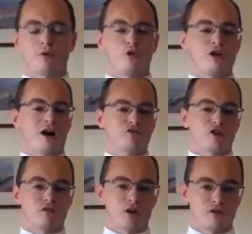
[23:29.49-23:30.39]
who would have to
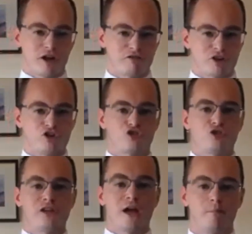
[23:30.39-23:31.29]
give a reference to
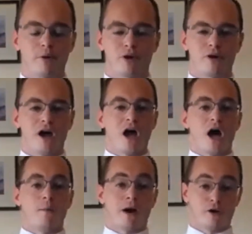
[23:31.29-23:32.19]
the emperor
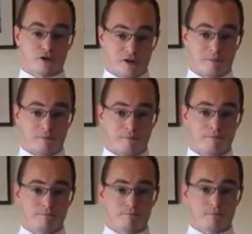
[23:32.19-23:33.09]
about him.
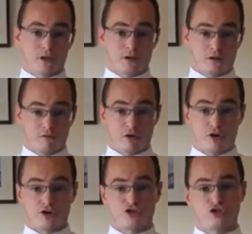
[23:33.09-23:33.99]

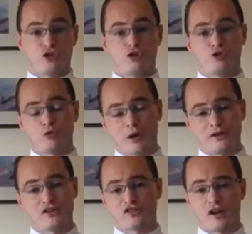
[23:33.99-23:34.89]
Verse
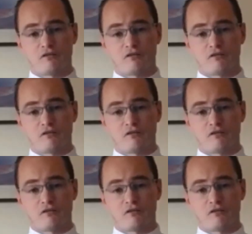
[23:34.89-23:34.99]
27.